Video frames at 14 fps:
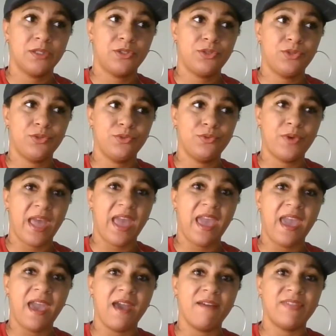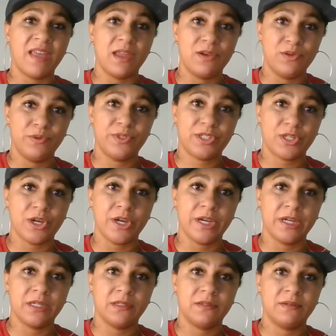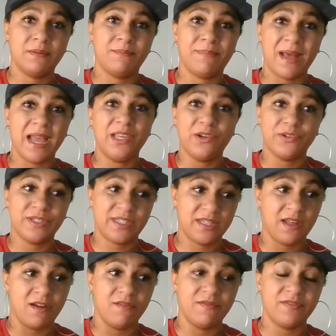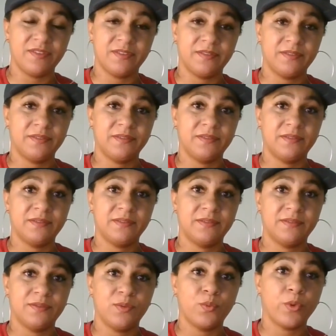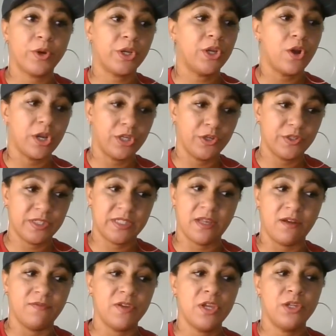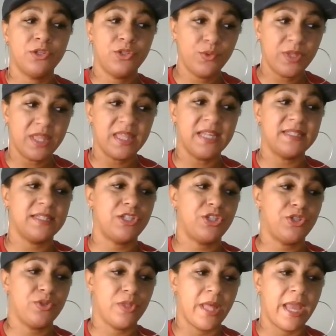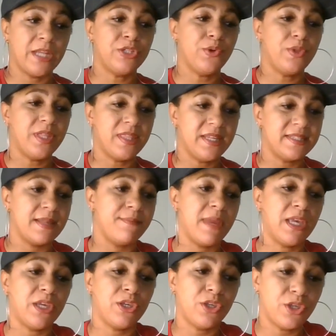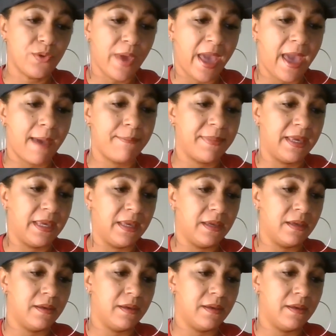to have that new start by yourself, working on yourself, doing the things that you like, doing the things that make you happy,